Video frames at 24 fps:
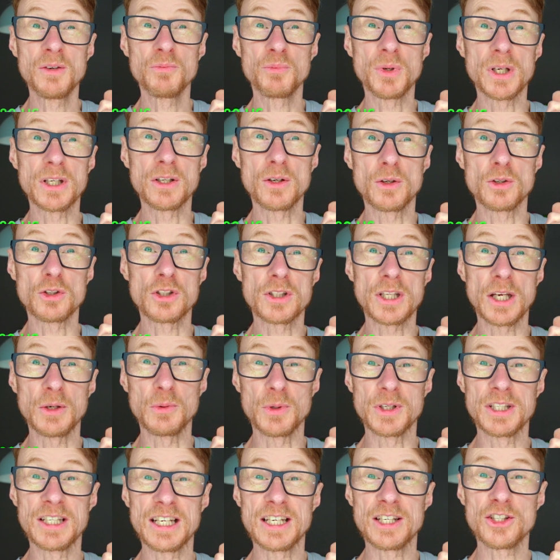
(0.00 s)
because they
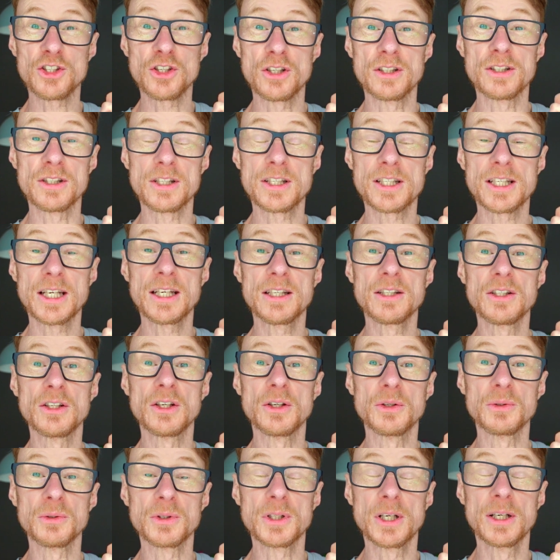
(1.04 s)
were
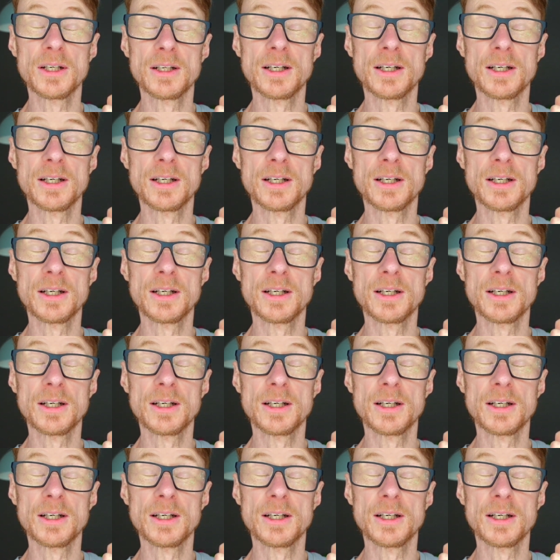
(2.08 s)
discontinued.